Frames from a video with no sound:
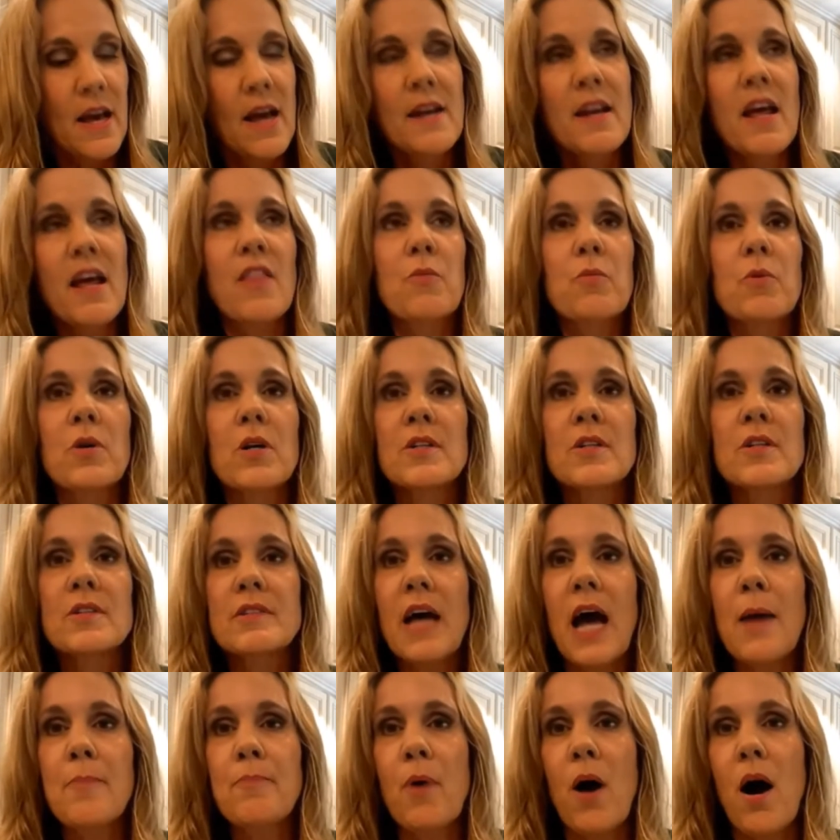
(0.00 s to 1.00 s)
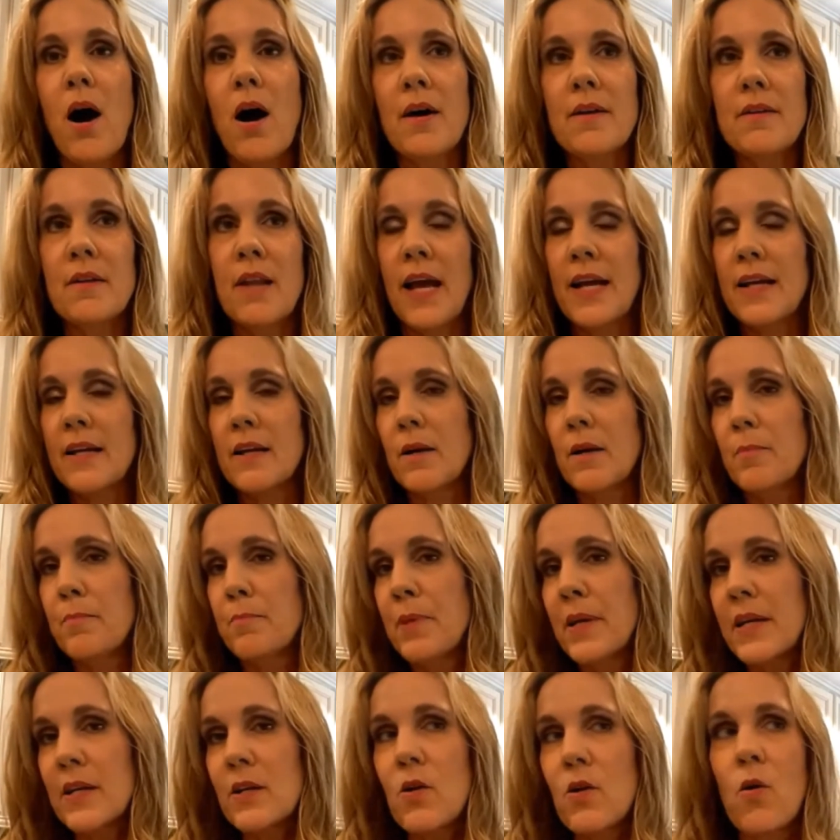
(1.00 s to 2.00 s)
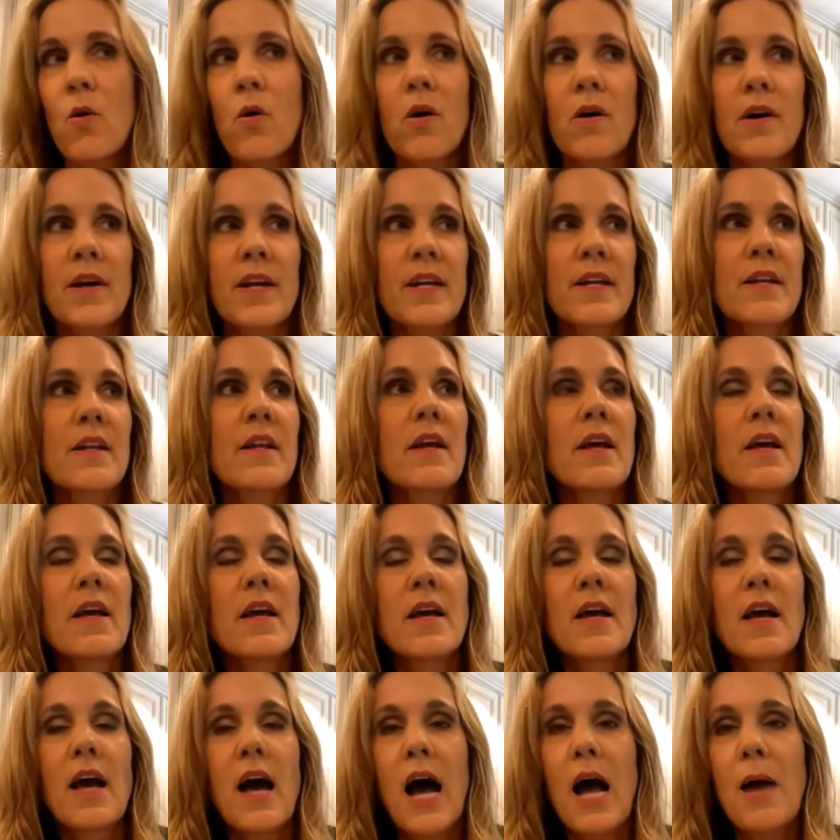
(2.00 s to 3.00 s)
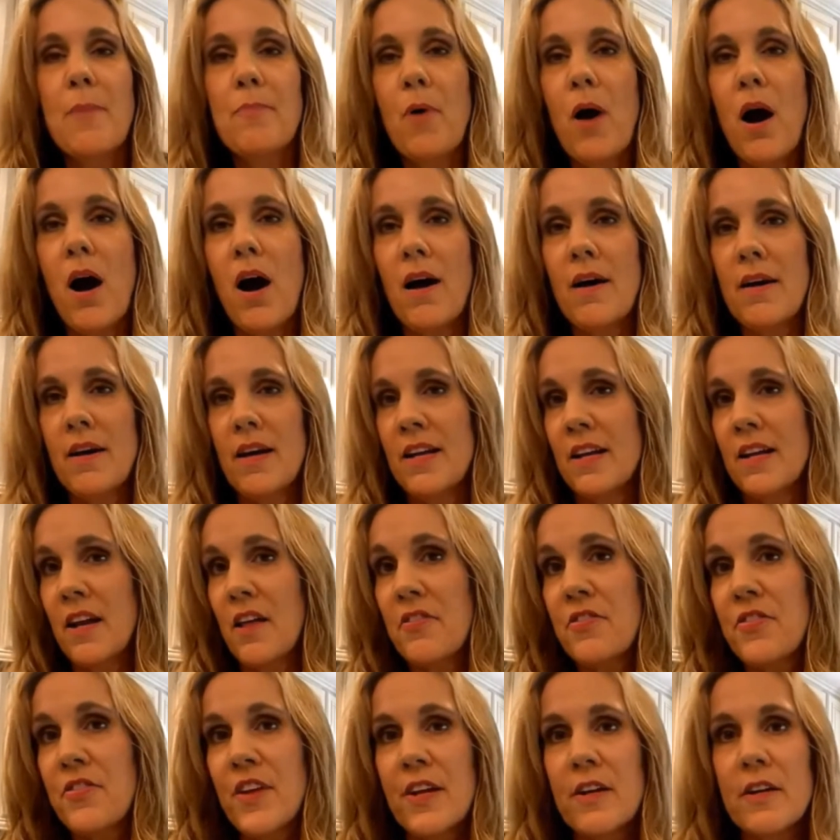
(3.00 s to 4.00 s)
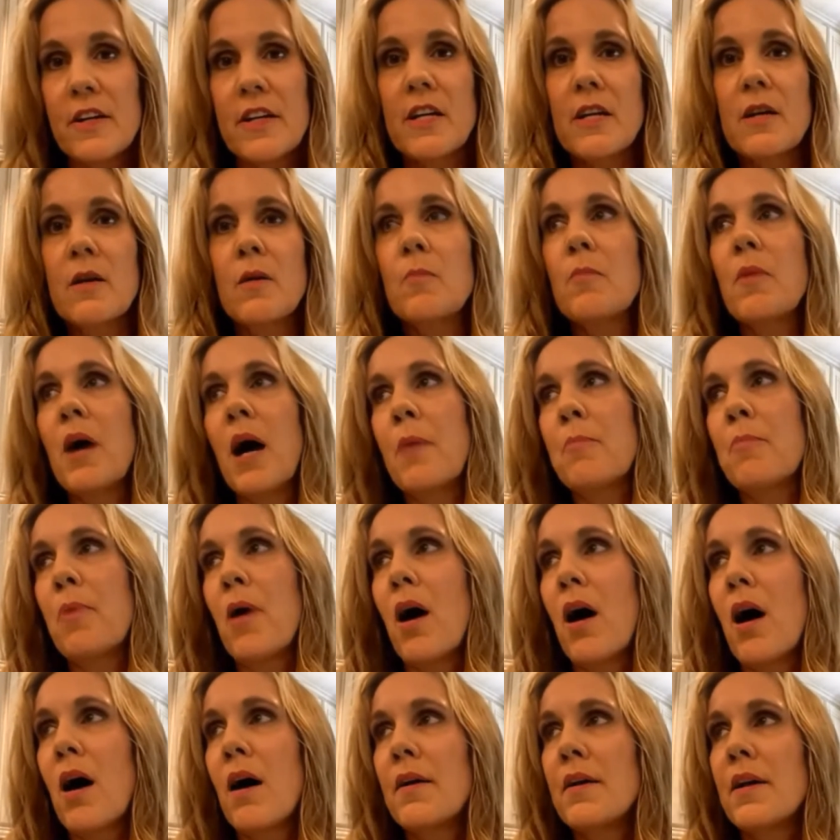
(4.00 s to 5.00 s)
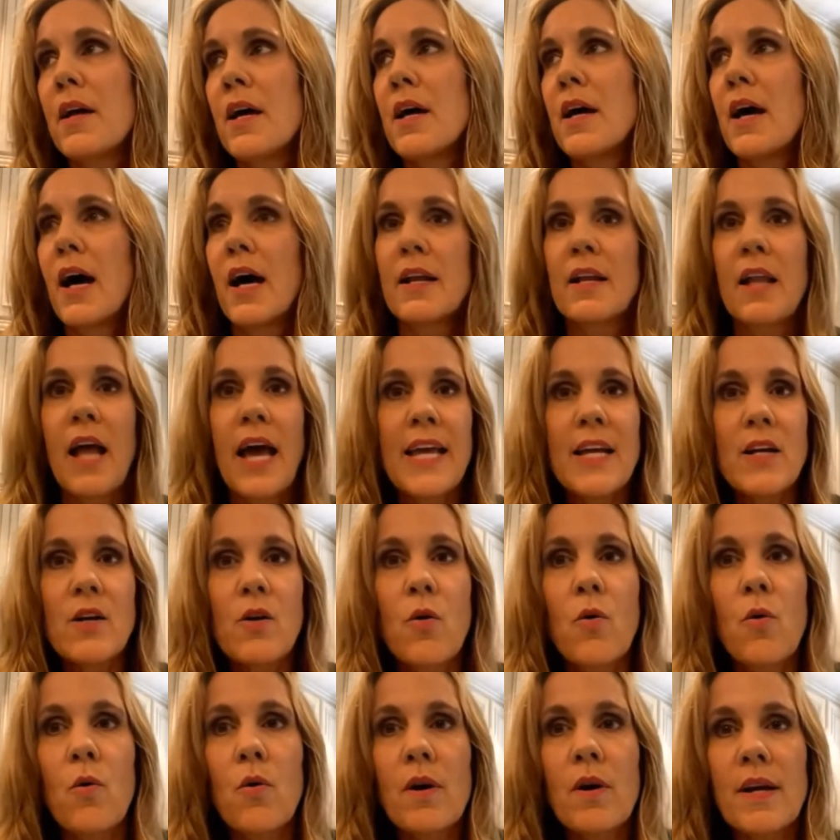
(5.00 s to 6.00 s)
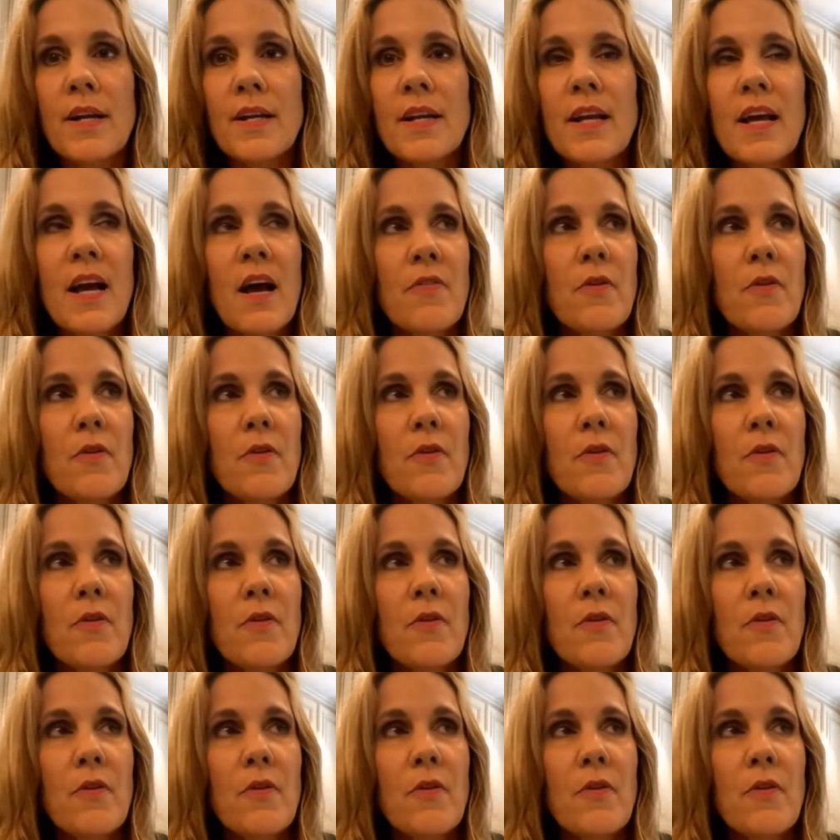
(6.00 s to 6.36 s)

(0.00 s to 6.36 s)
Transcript: In other words, I bought like a Bitcoin, I bought an Ethereum, I bought a Litecoin.